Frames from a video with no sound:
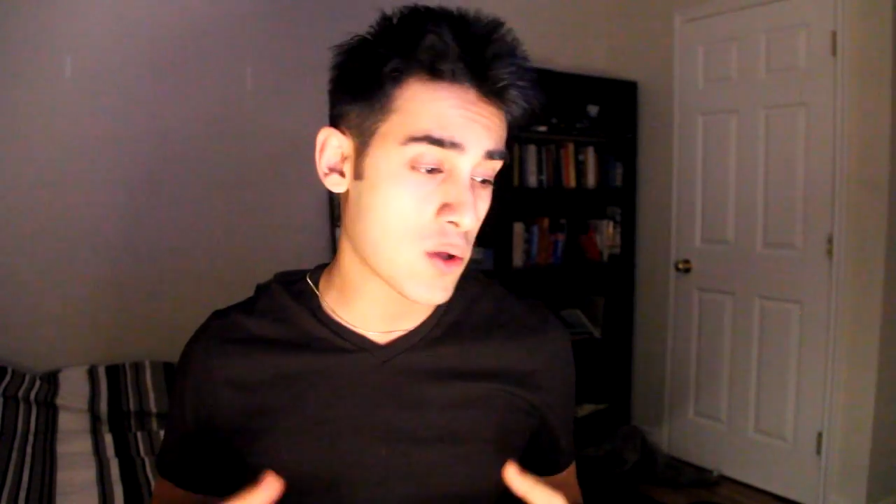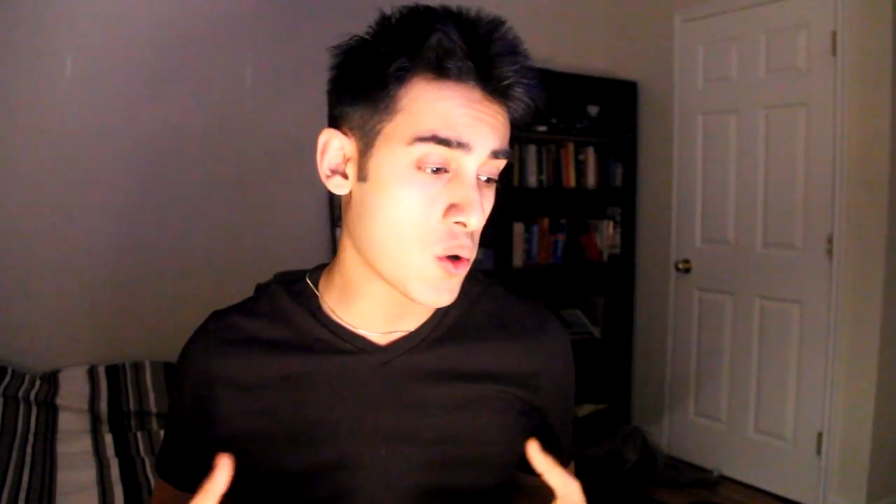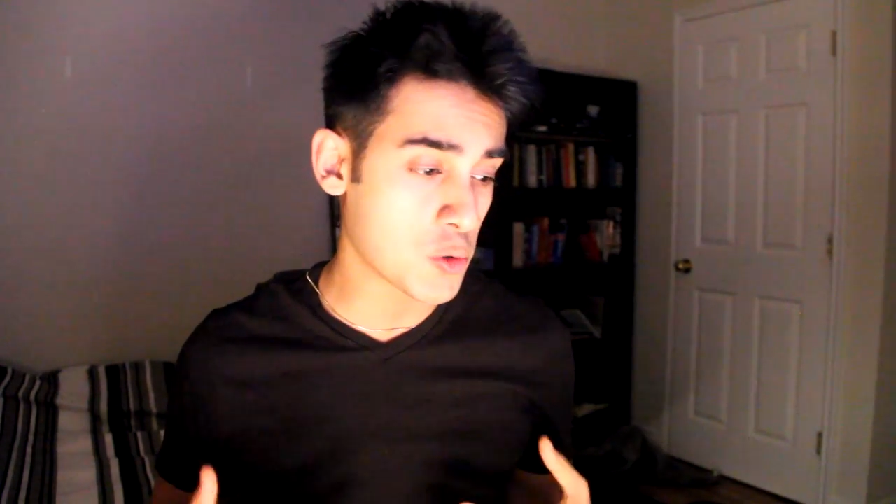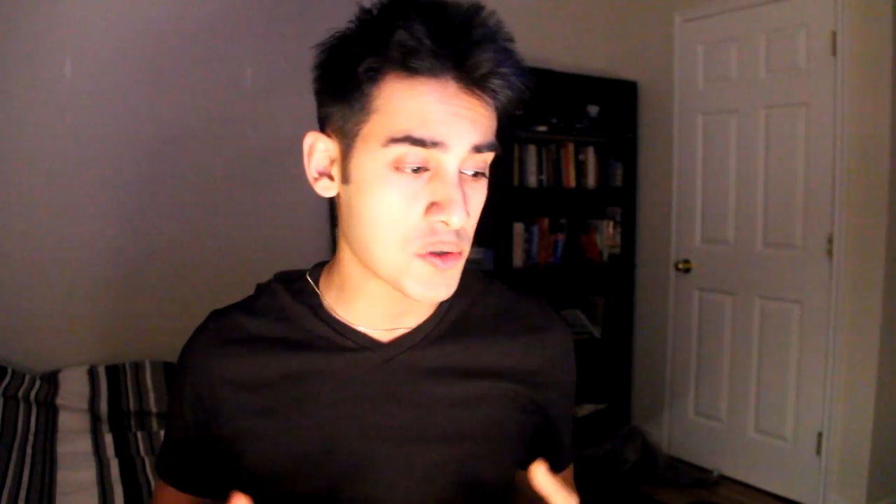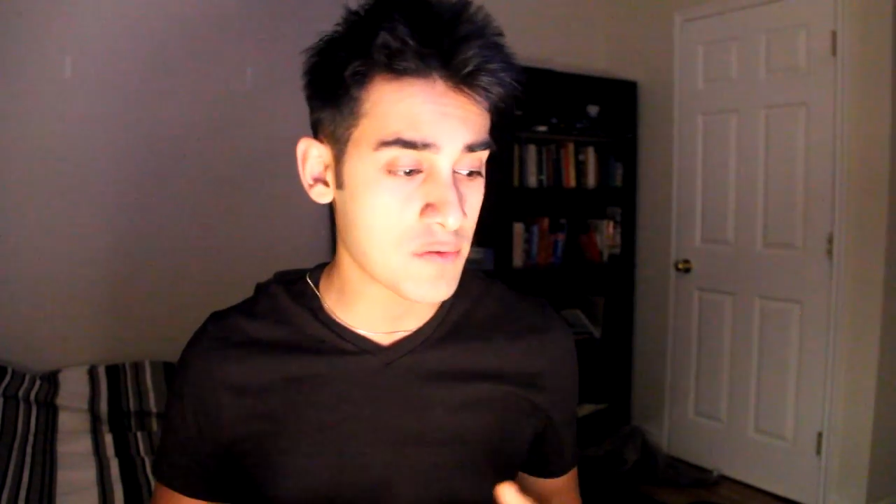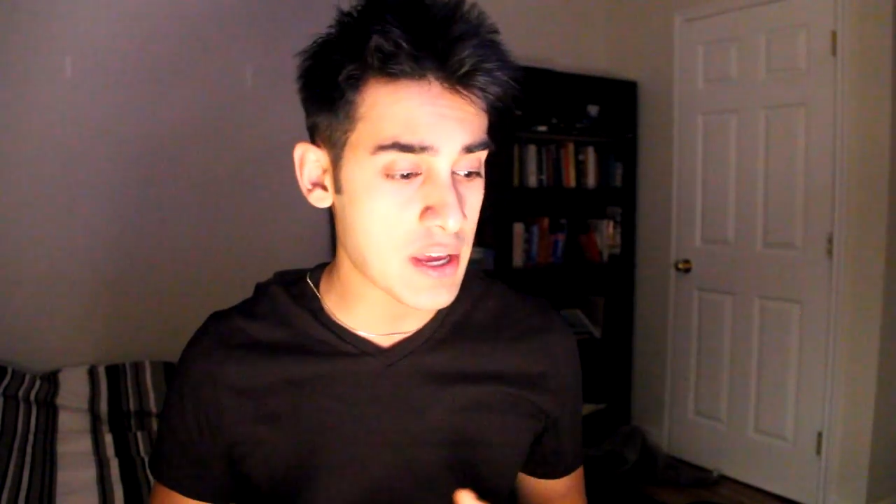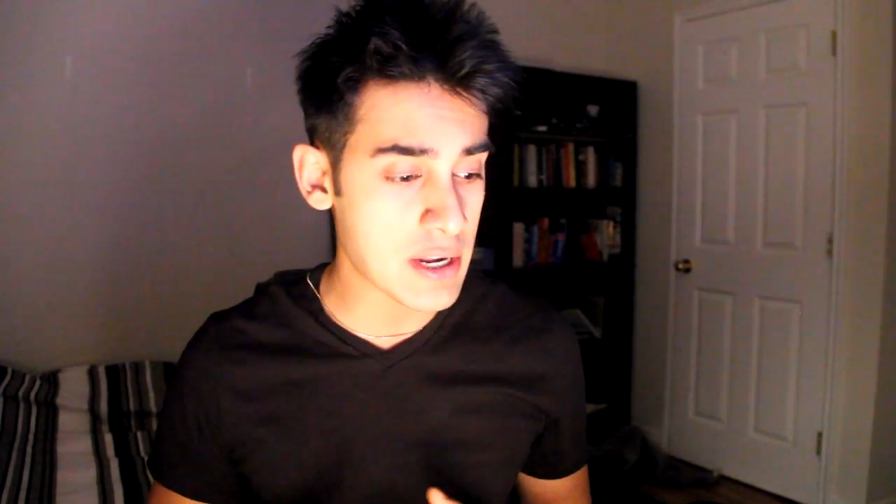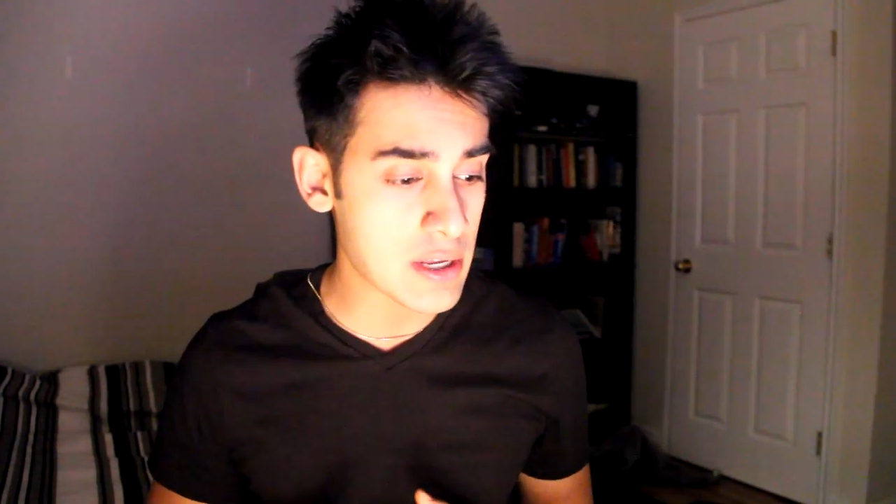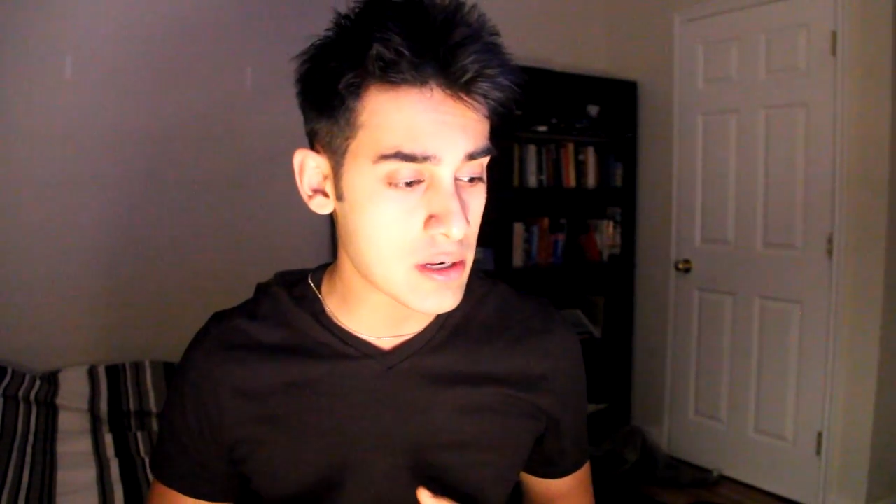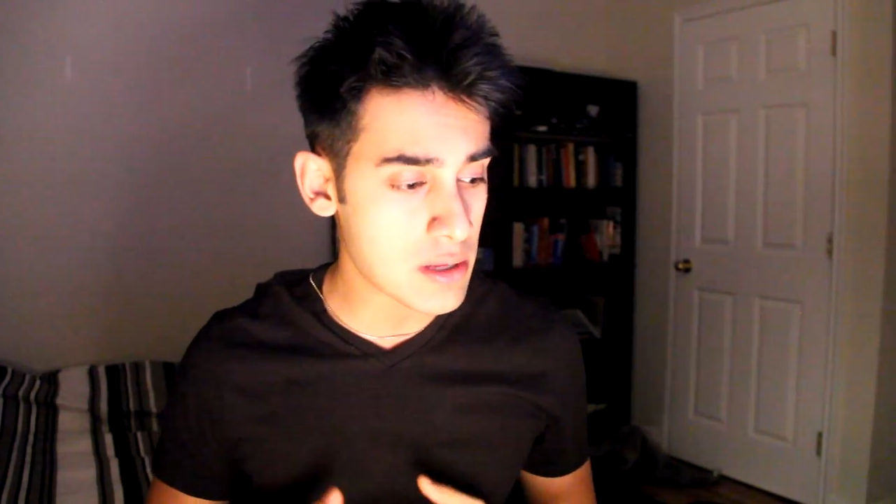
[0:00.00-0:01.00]

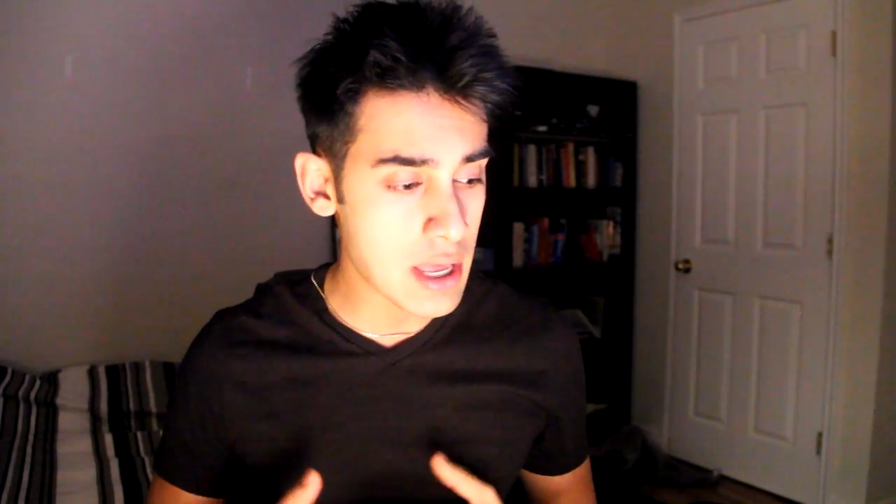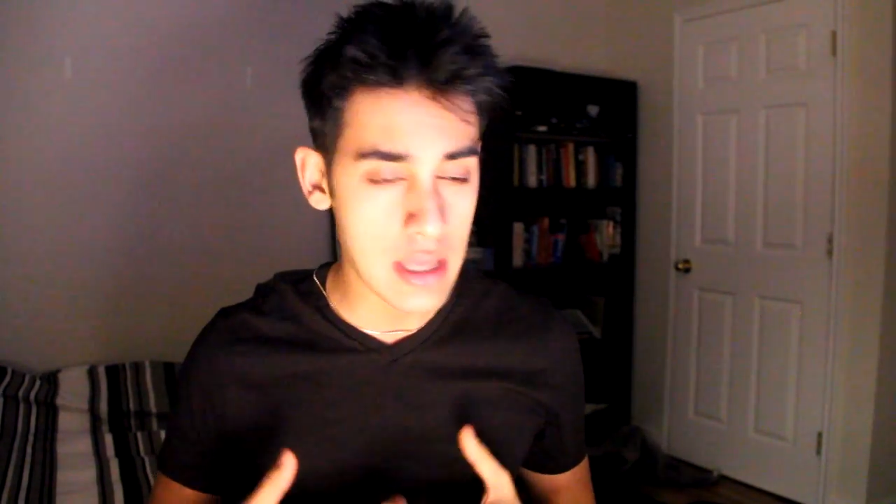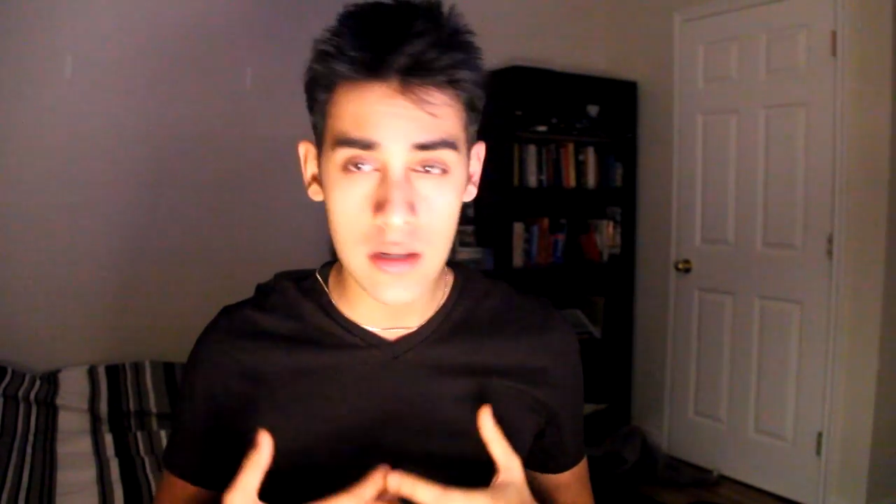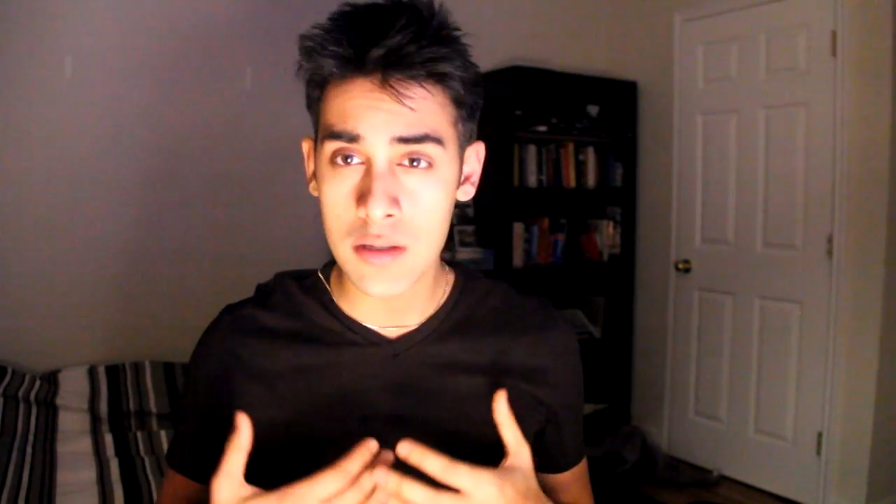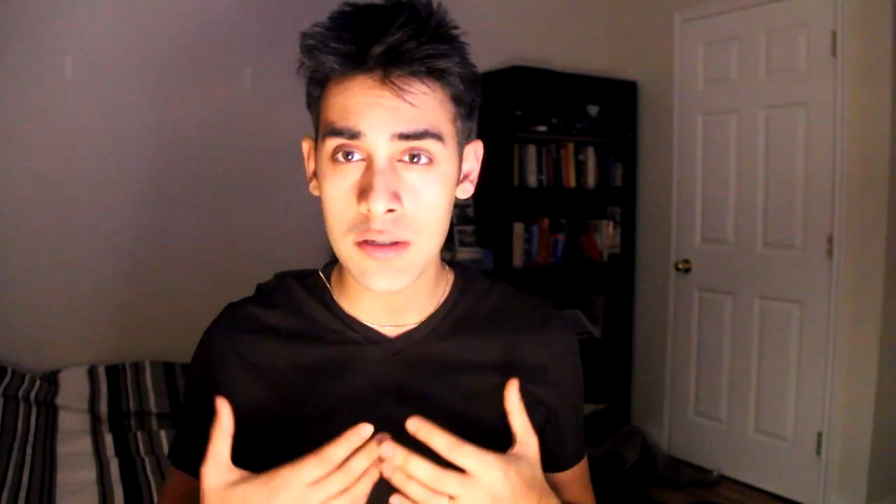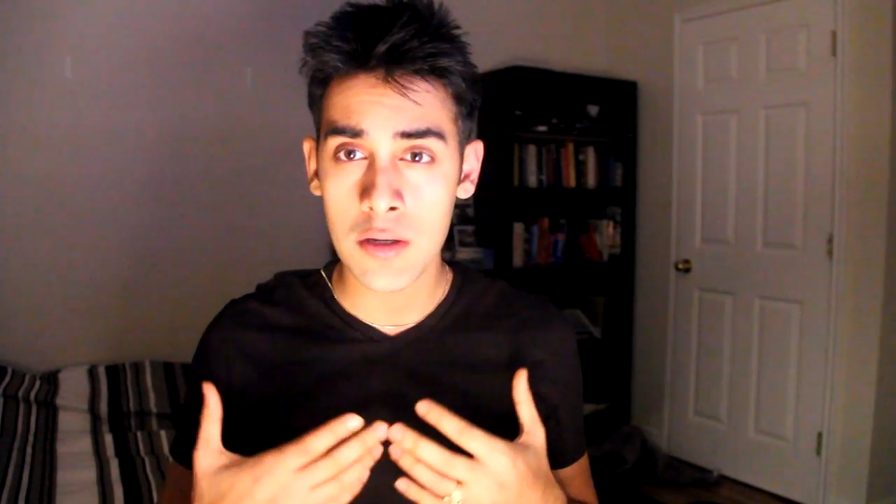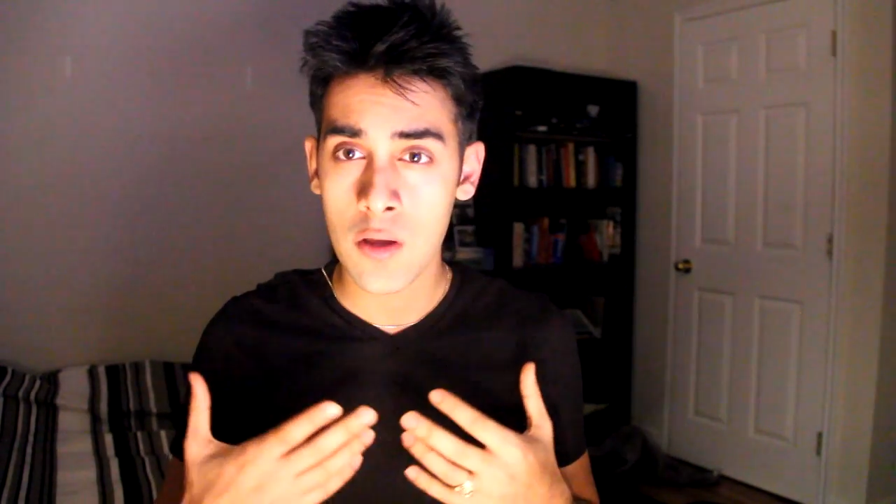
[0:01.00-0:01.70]
cultivated, and